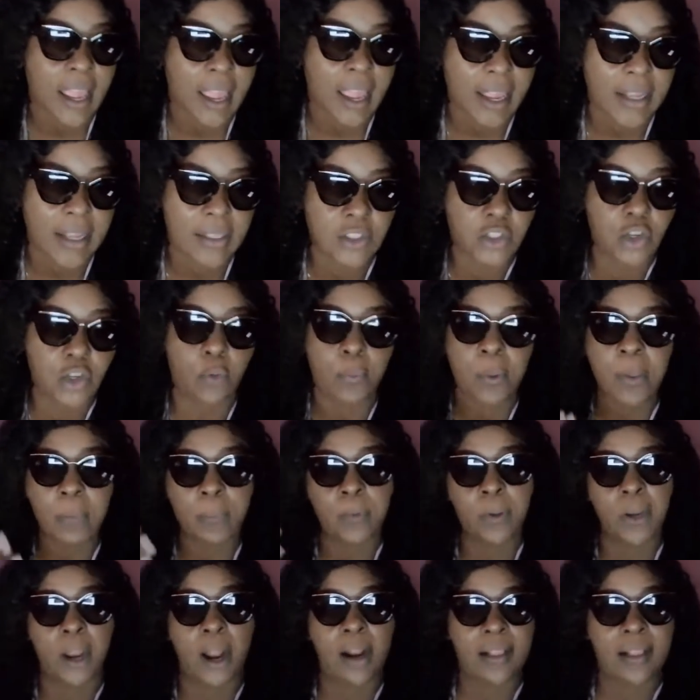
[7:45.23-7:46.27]
And so
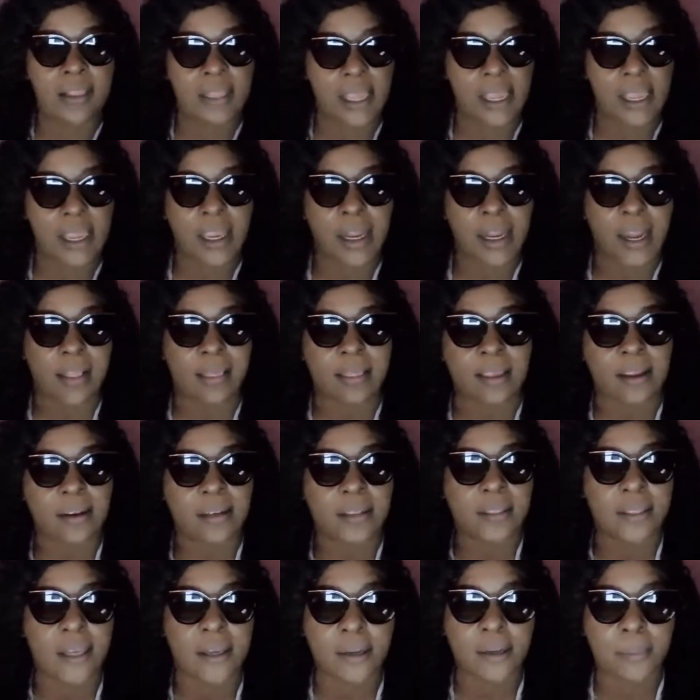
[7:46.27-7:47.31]
people are thinking that
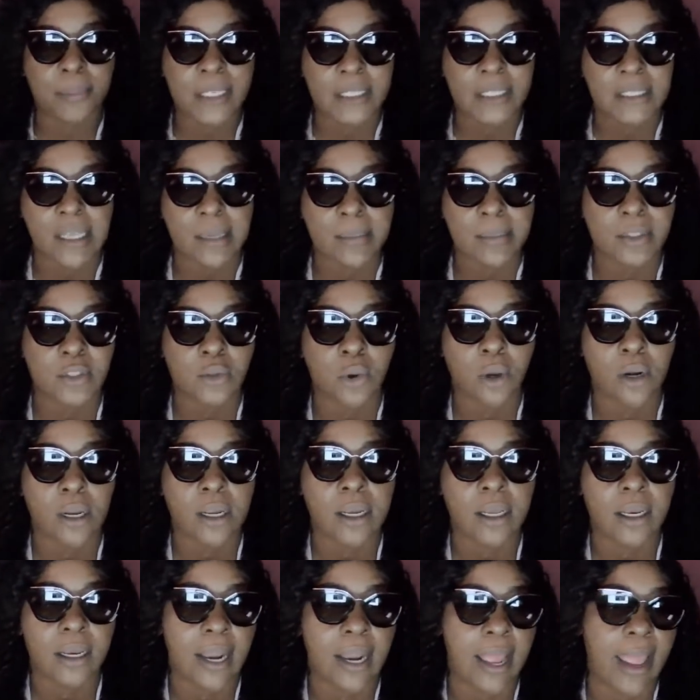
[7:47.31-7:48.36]
there's going to be some sort of
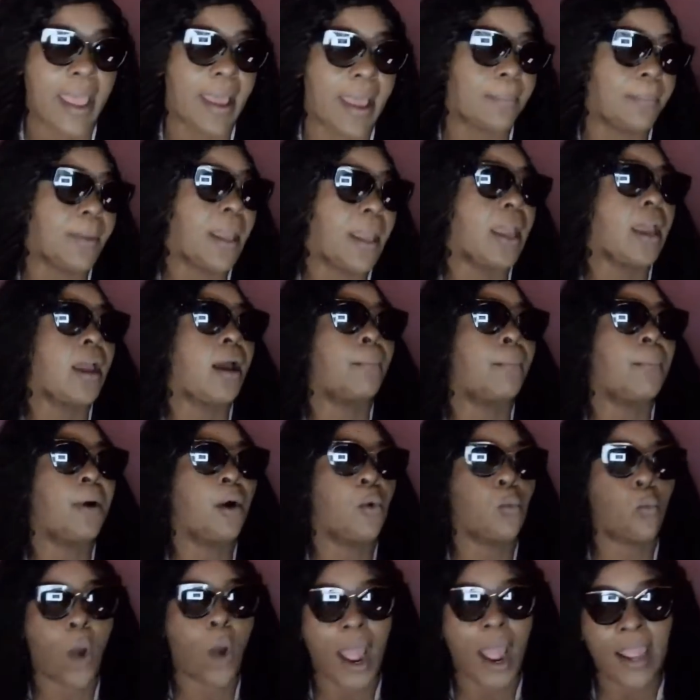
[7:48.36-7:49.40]
collab.
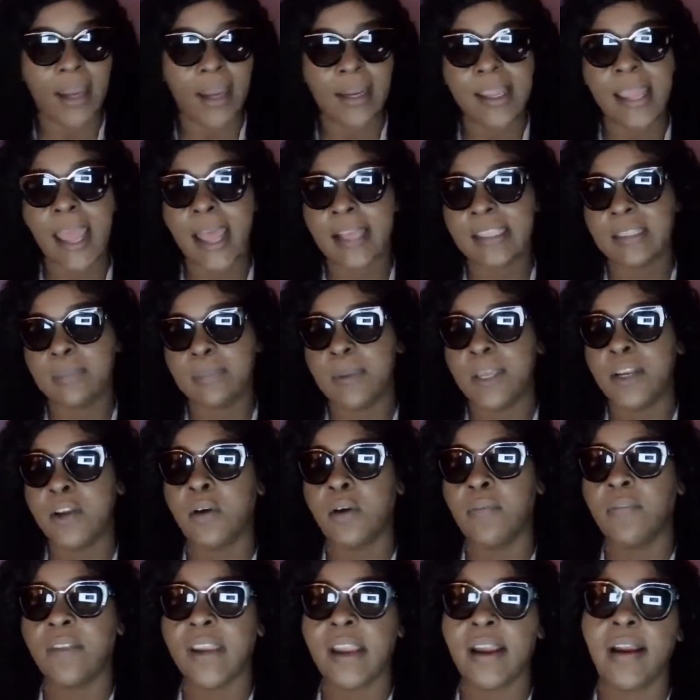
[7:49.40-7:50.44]
But Wiley has been
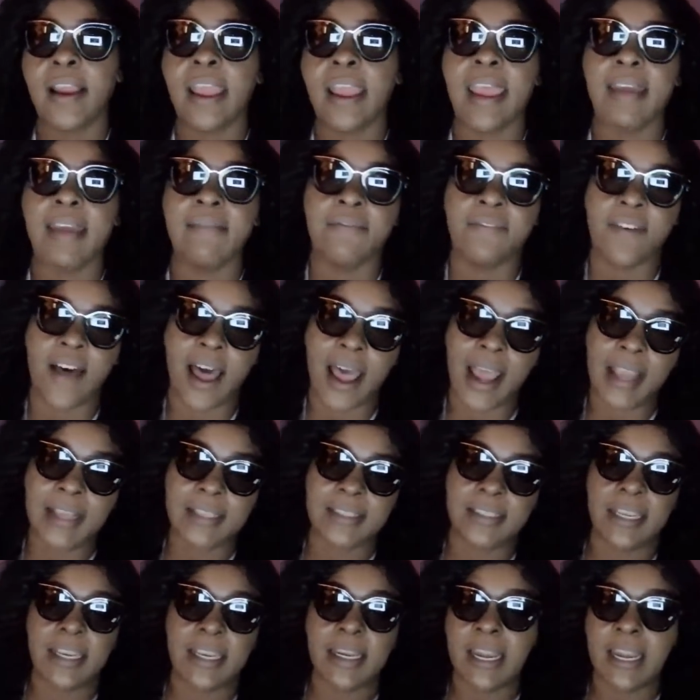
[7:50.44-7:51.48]
over there
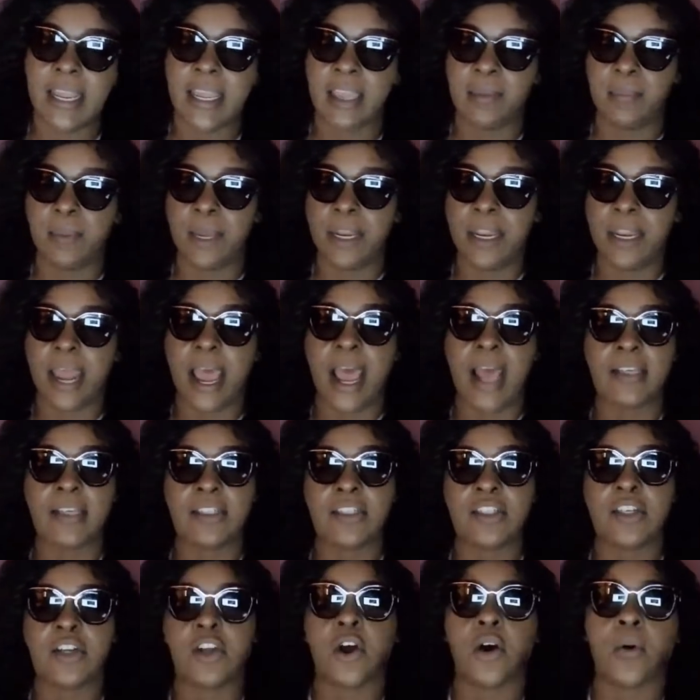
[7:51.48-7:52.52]
advising Nicki Minaj
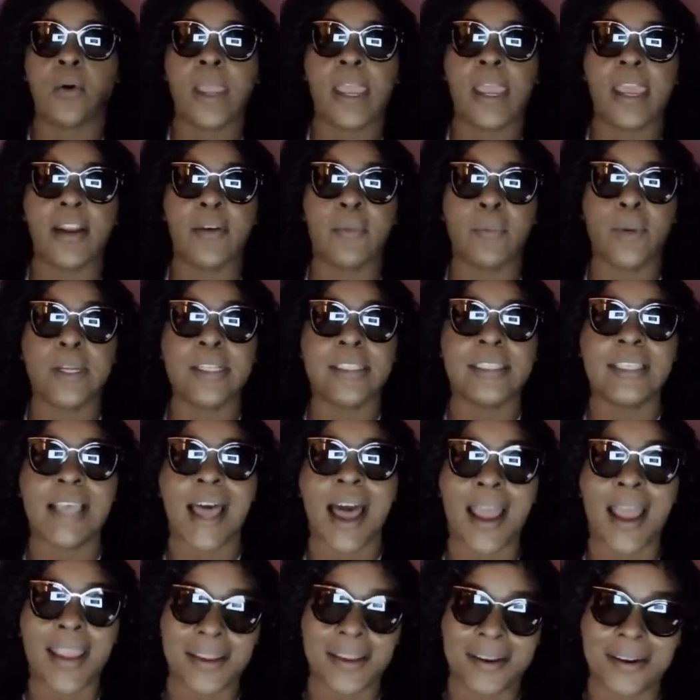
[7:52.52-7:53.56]
to go ahead and
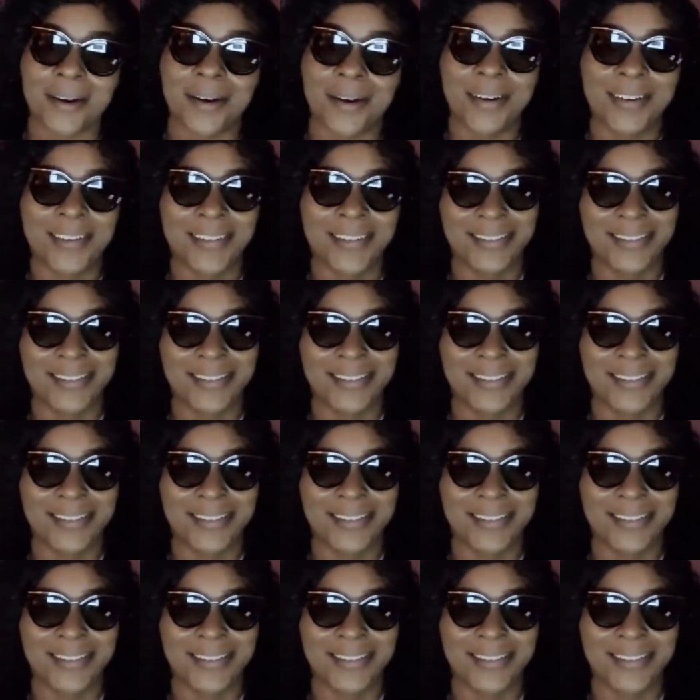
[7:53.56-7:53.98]
retire.